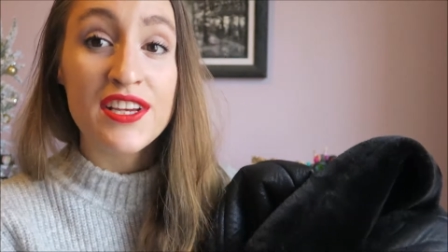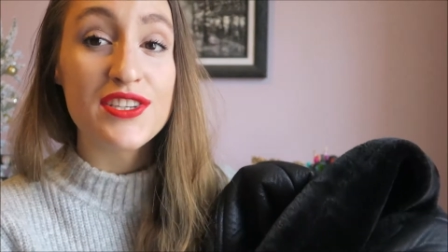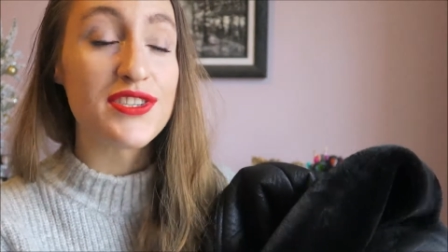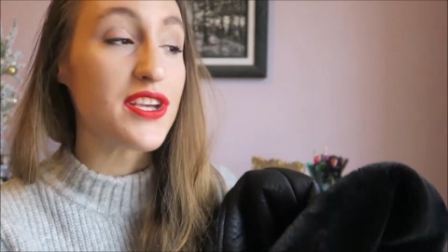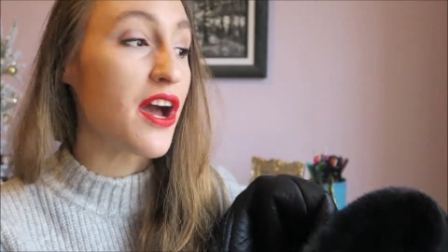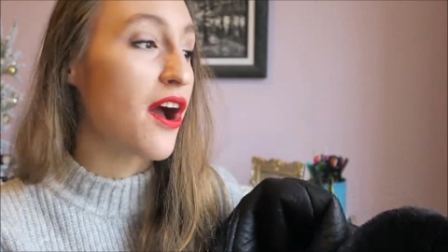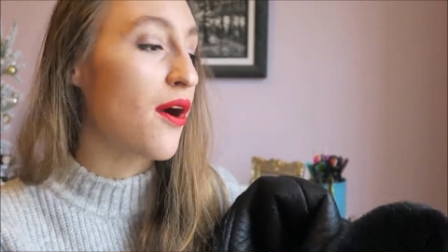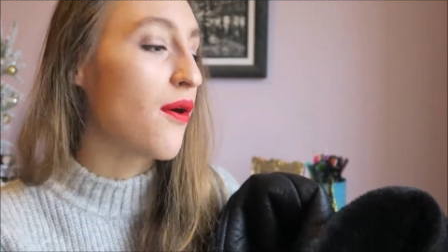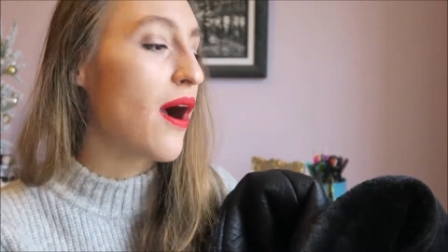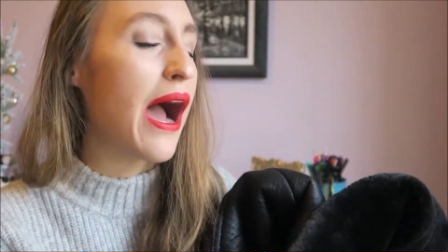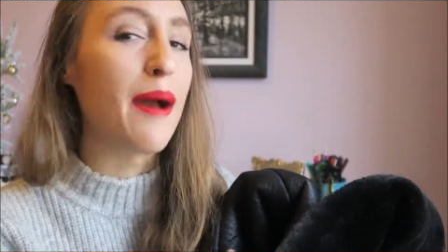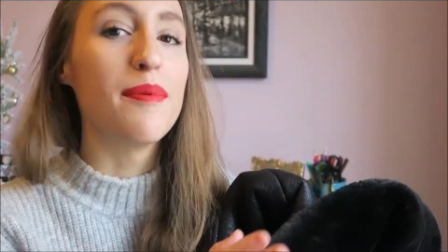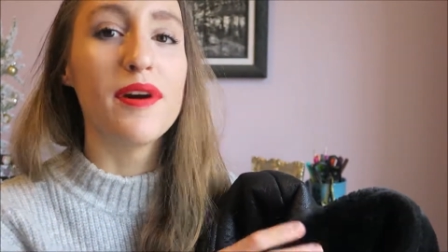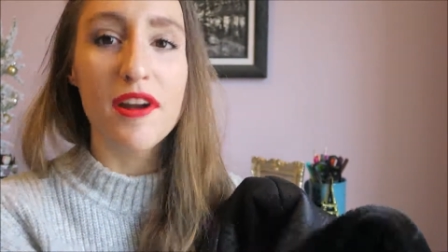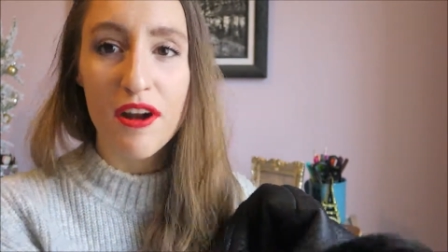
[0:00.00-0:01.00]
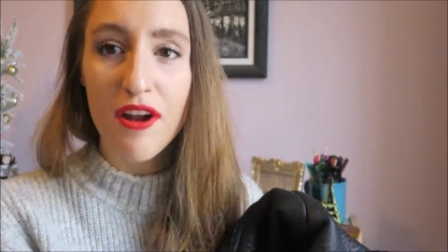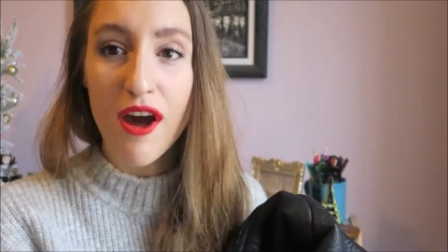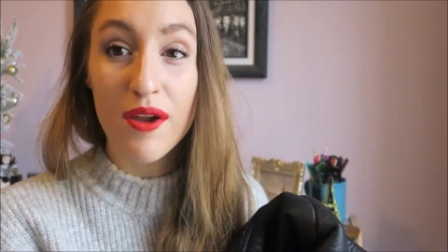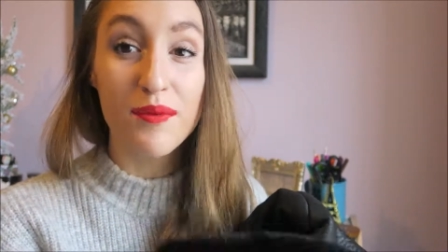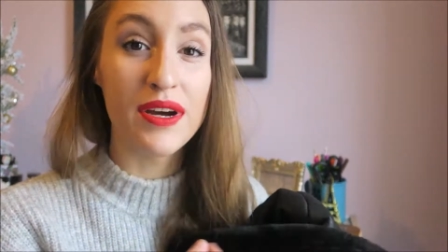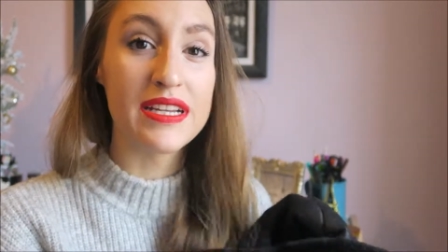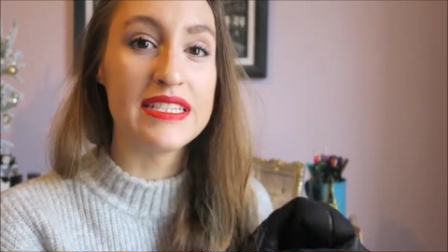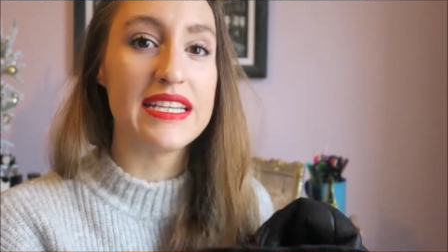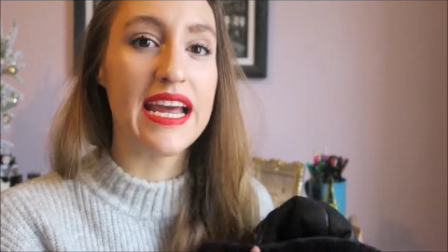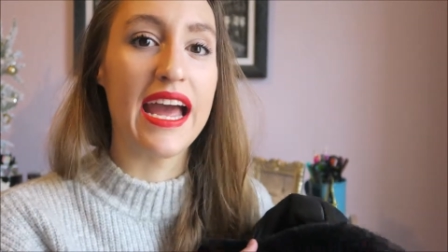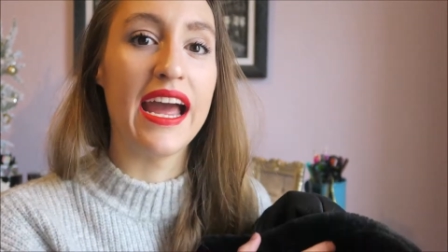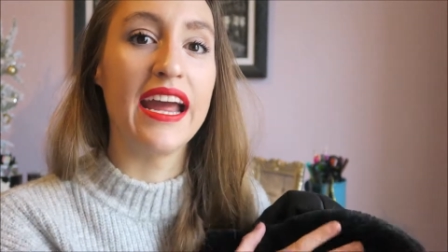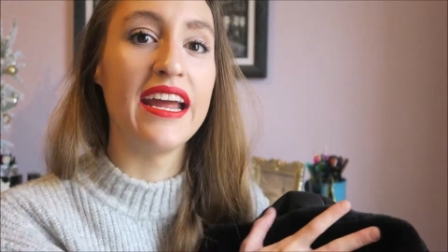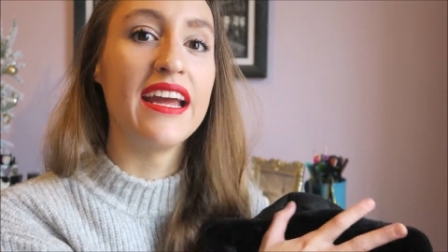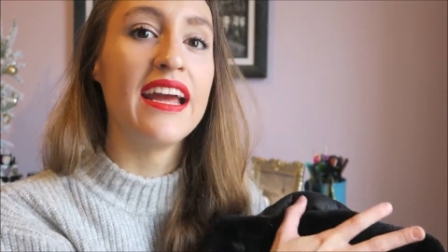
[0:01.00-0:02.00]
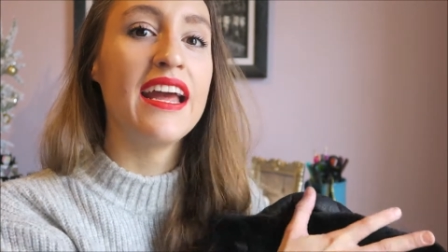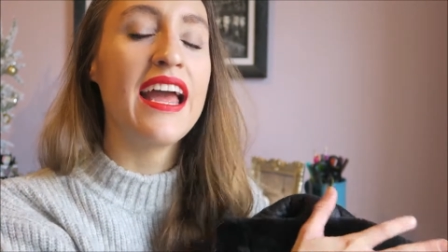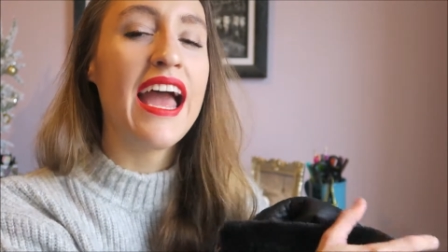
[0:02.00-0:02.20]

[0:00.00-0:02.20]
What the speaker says: So I put it on one day